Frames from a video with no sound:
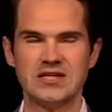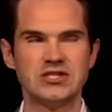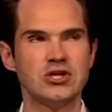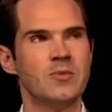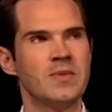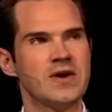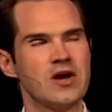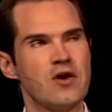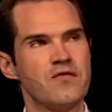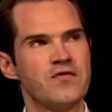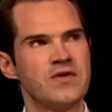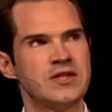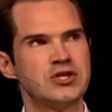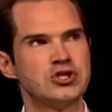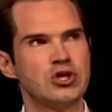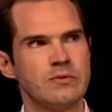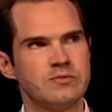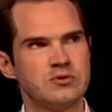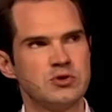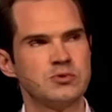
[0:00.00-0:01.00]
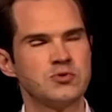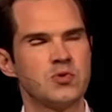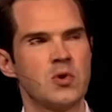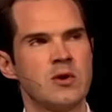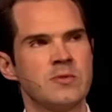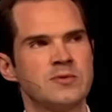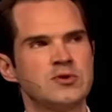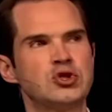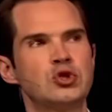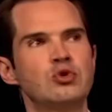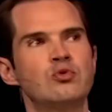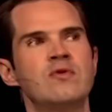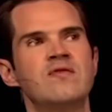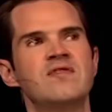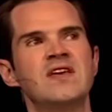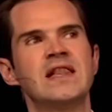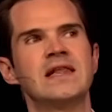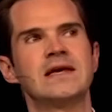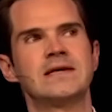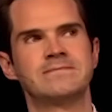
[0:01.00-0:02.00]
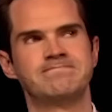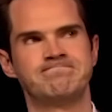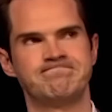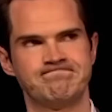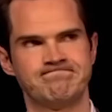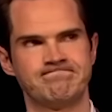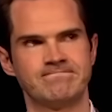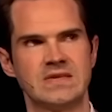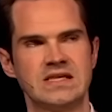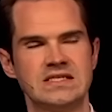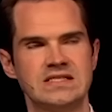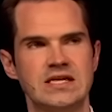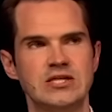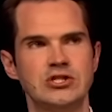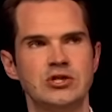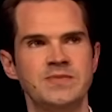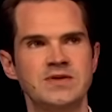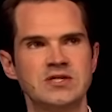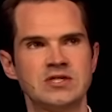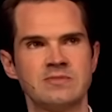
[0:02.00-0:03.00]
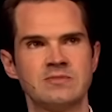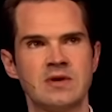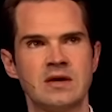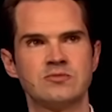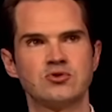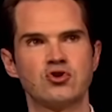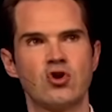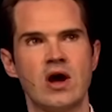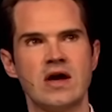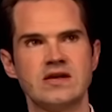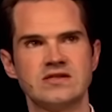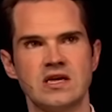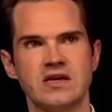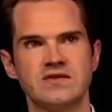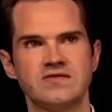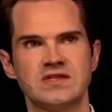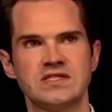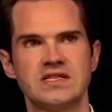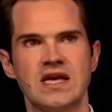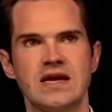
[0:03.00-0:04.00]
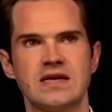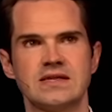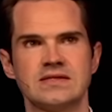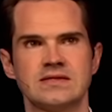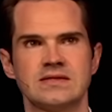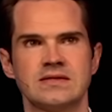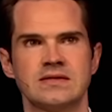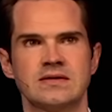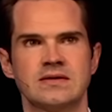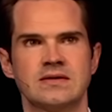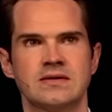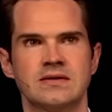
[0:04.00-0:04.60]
Told my girlfriend the top she was wearing was too revealing. Said Jimmy sometimes cries after sex.